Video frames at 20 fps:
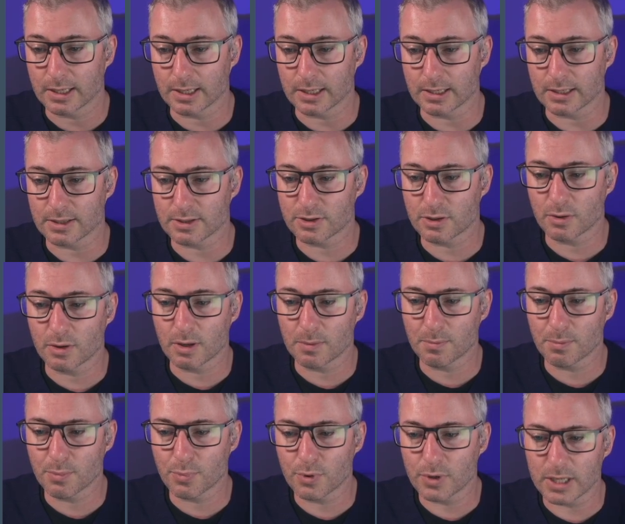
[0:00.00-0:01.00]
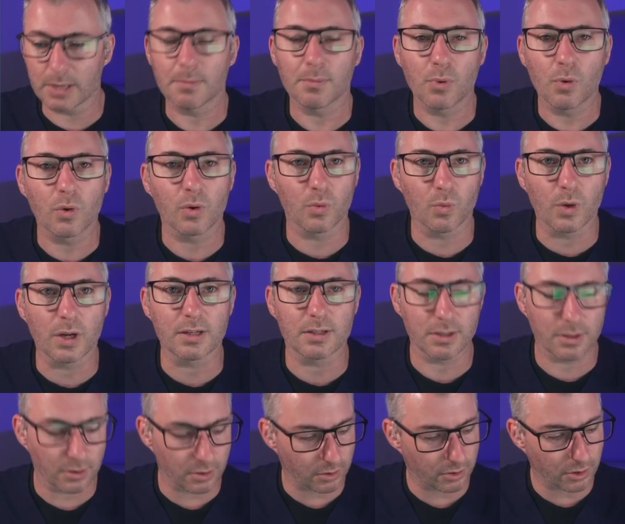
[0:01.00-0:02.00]
So a pretty important one
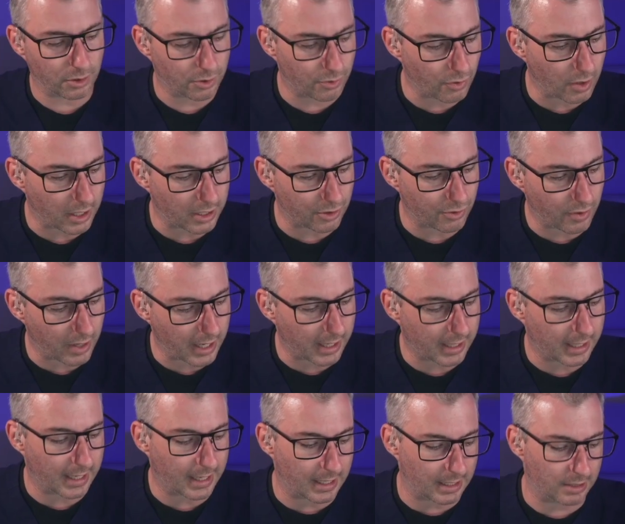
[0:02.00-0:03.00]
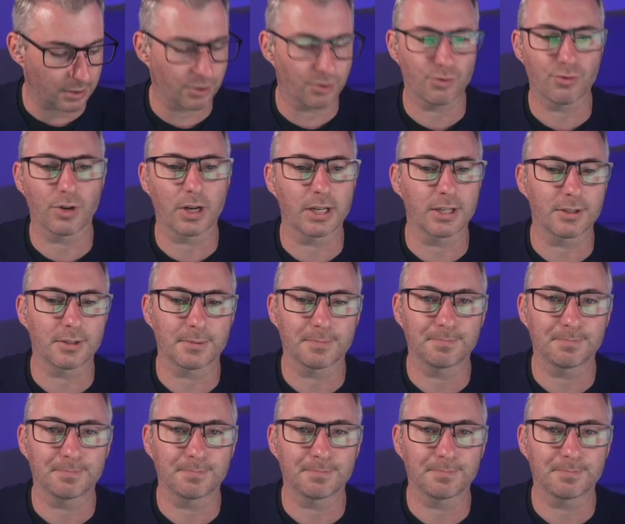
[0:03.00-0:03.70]
to try and track and trace.